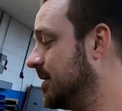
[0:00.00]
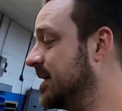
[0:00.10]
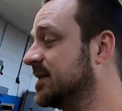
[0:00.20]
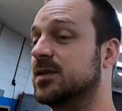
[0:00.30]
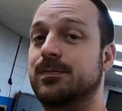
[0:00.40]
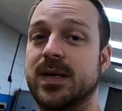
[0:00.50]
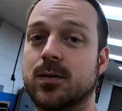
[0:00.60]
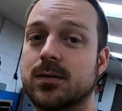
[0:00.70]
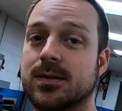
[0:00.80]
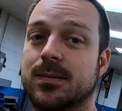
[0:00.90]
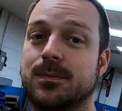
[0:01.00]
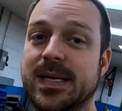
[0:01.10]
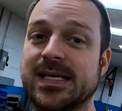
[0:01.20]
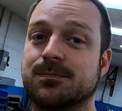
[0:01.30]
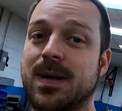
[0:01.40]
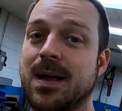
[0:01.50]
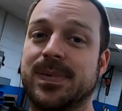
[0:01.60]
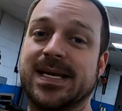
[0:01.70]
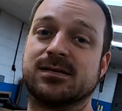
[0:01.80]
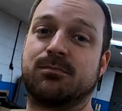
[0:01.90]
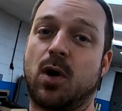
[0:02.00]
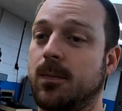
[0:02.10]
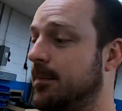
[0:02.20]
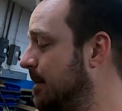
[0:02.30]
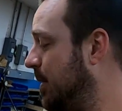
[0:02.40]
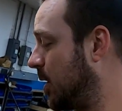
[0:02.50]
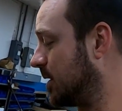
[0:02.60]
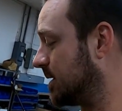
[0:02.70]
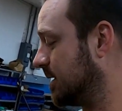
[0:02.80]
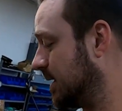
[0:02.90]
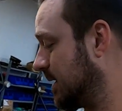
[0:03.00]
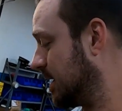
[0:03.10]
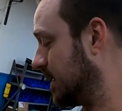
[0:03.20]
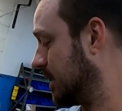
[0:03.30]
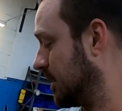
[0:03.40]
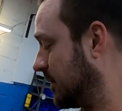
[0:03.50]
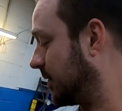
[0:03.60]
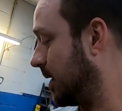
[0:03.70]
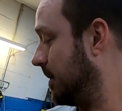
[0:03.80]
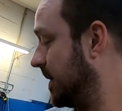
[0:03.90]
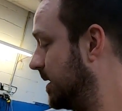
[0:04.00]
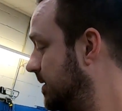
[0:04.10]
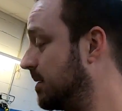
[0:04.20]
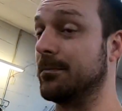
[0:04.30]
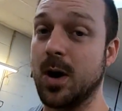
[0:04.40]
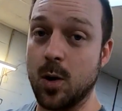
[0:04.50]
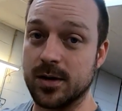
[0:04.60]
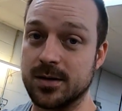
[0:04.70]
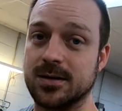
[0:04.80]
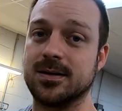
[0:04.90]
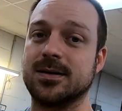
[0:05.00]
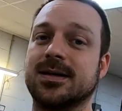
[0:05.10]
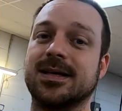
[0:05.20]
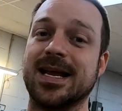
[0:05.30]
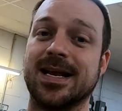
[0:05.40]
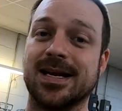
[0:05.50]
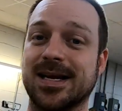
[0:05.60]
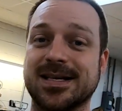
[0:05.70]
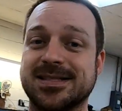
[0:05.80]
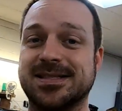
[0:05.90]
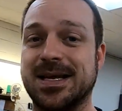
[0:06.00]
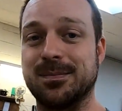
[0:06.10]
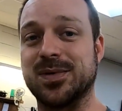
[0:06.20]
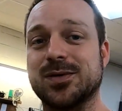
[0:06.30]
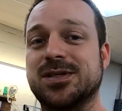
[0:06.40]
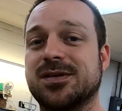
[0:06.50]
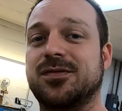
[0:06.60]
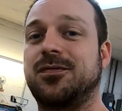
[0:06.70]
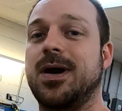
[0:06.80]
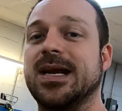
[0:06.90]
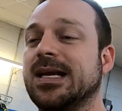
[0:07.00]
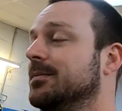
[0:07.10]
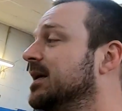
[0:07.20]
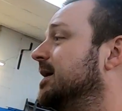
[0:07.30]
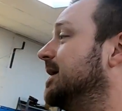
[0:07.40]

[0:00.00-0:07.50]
This is built piece by piece, part by part, from the motor getting assembled to the frame,